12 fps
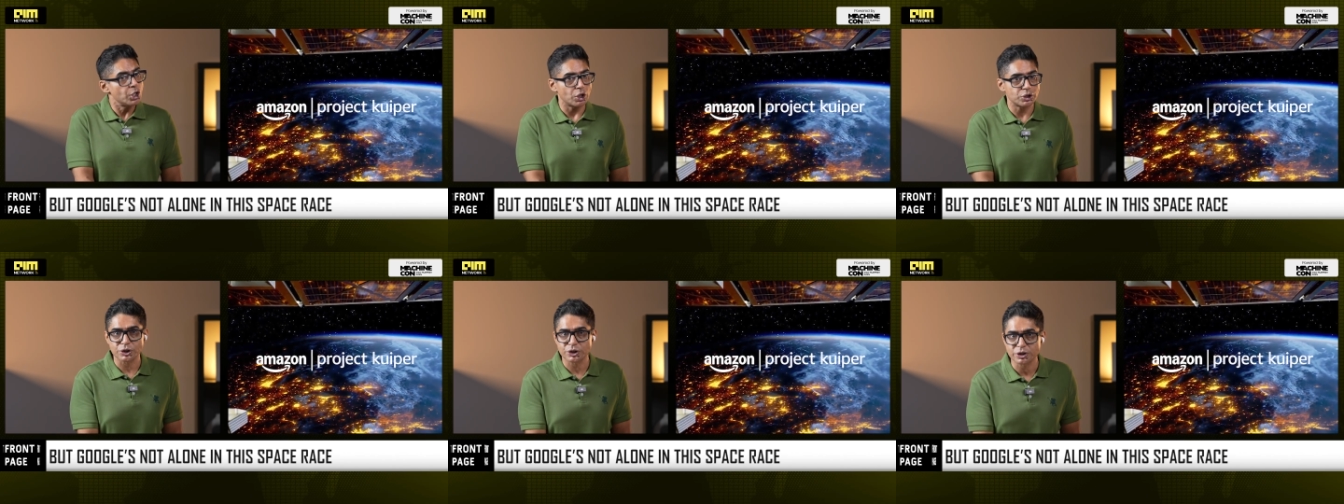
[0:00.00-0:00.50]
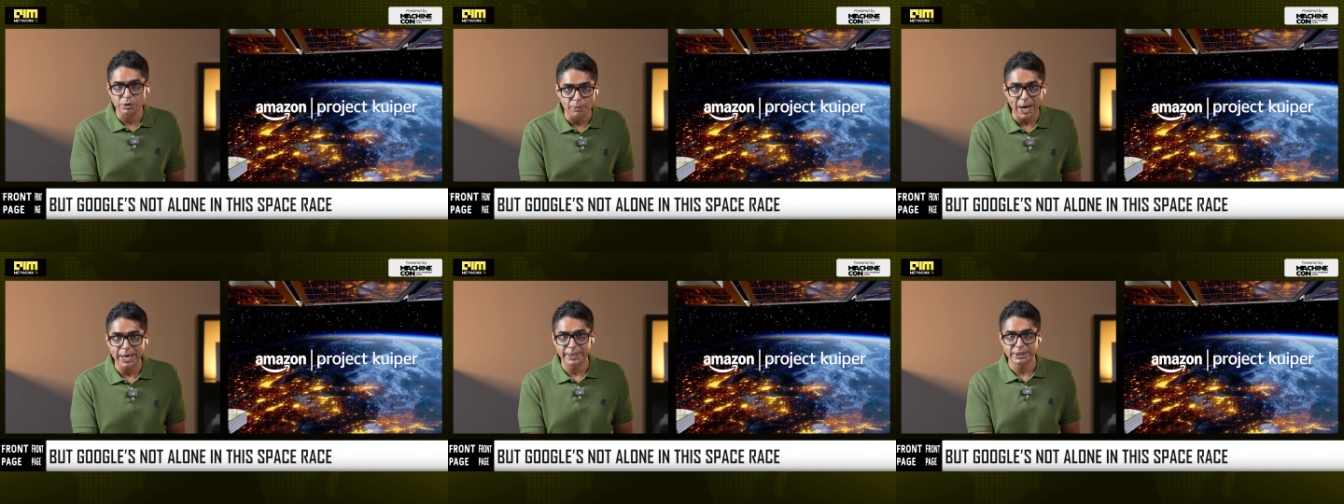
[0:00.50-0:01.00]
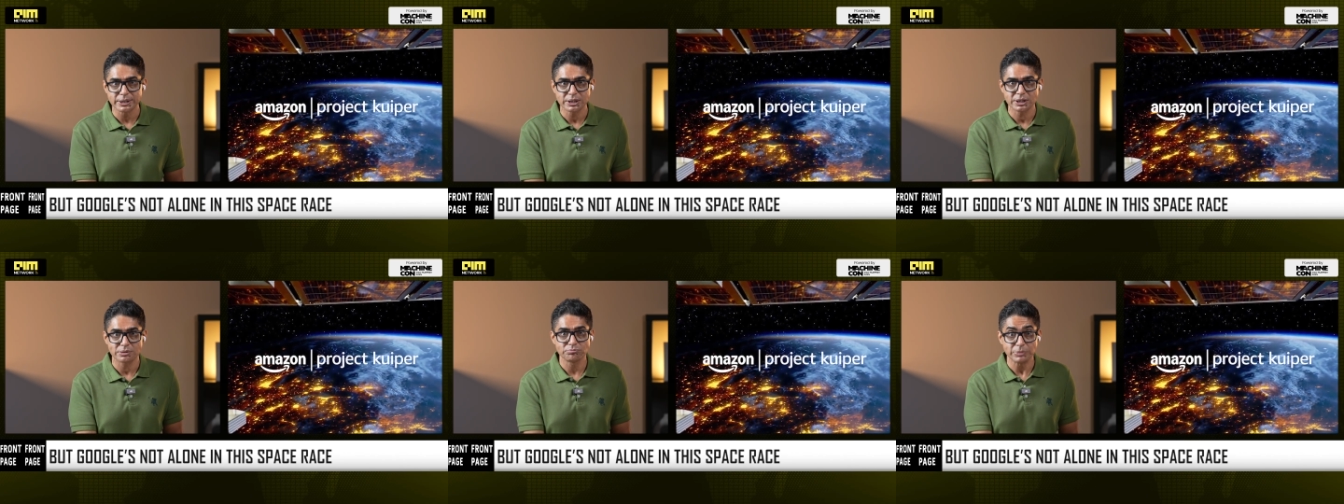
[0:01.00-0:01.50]
not just the
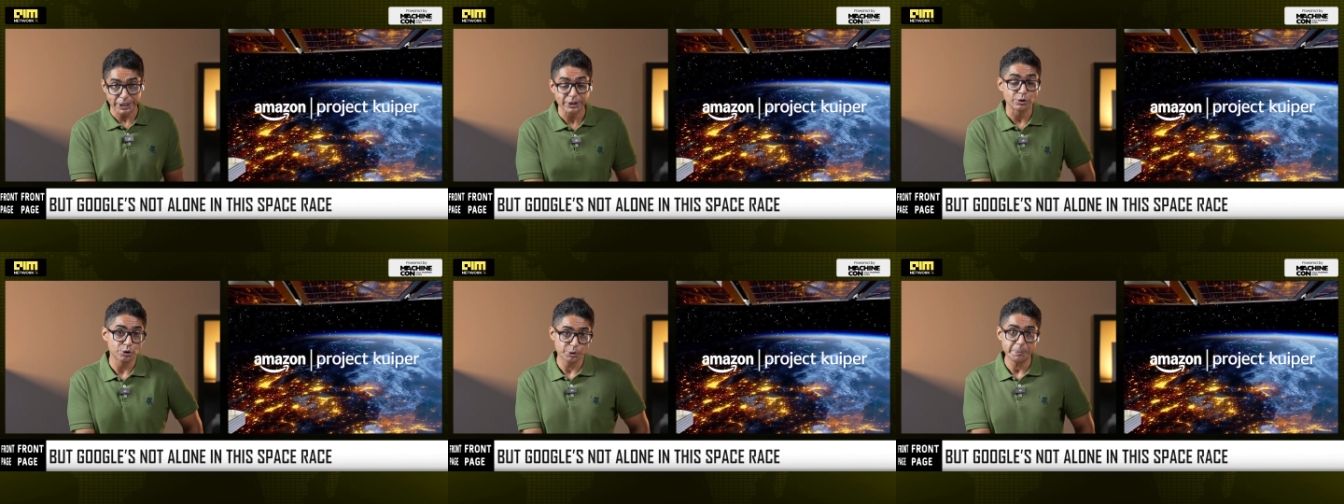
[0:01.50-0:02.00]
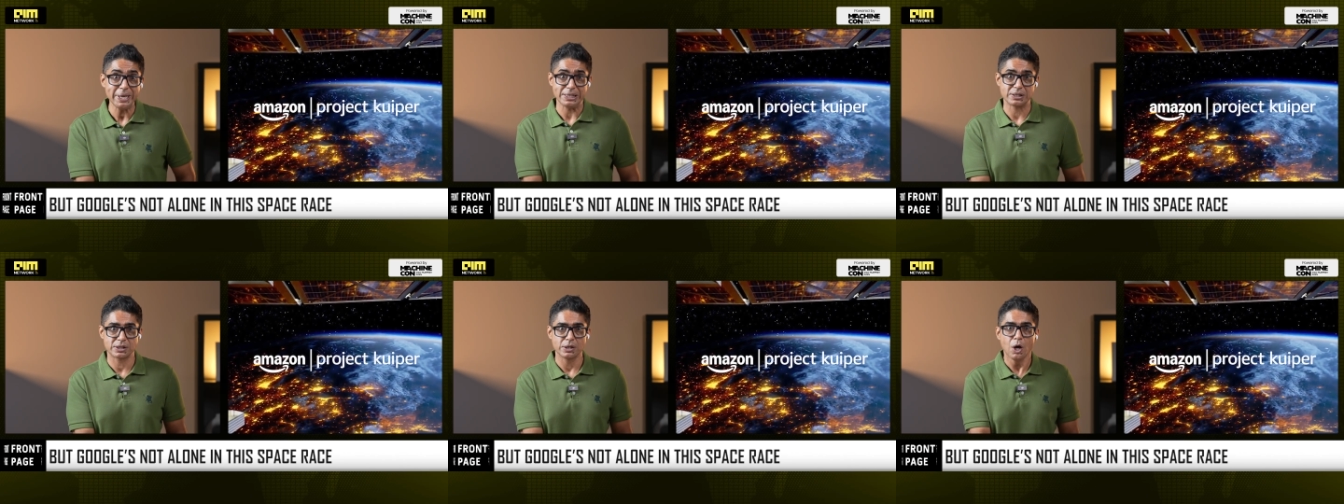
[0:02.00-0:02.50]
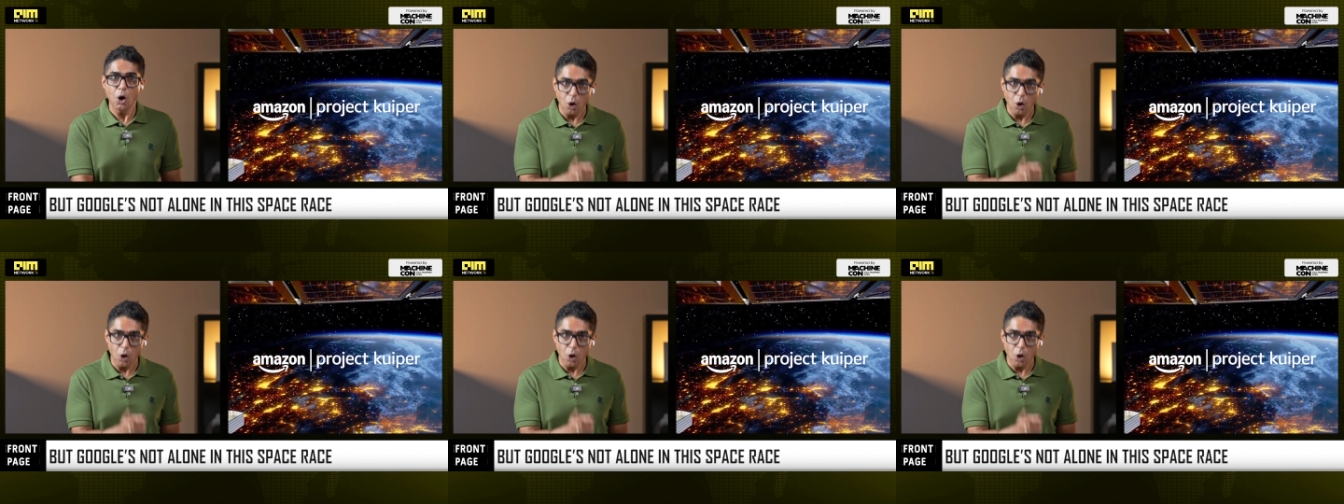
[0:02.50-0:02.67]
wires, into space.